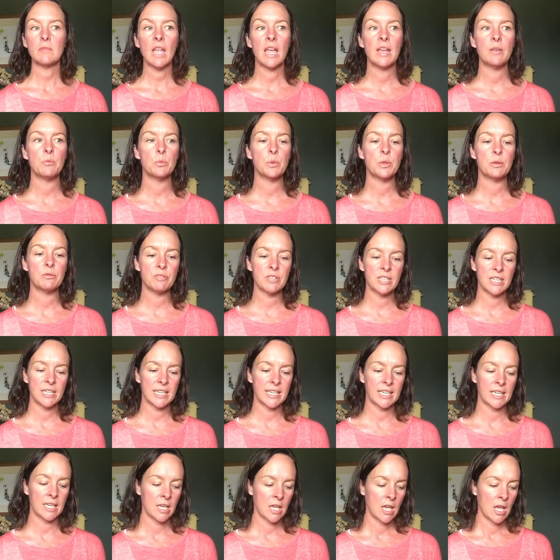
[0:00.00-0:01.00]
And we
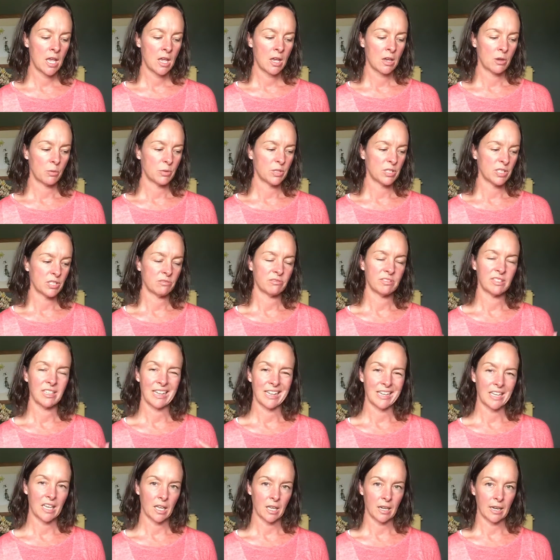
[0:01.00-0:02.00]
really, it's a real
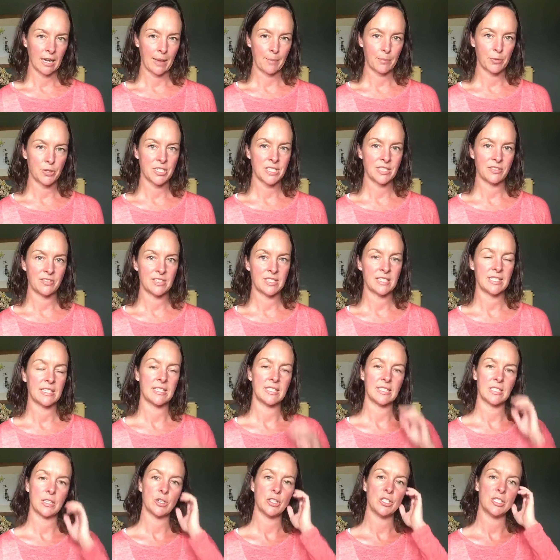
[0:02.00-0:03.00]
like collaborative
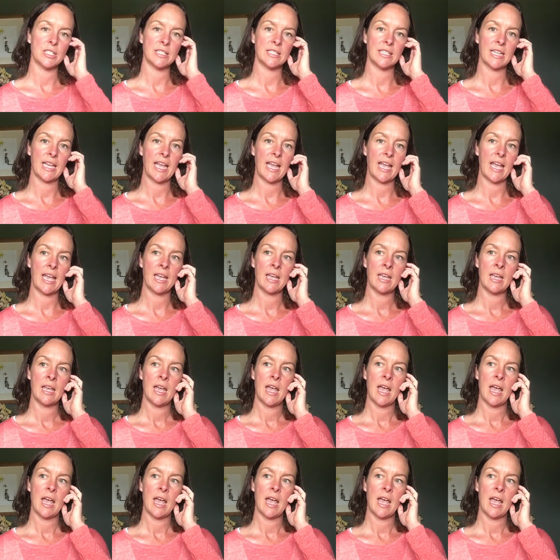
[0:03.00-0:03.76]
sisterhood in there.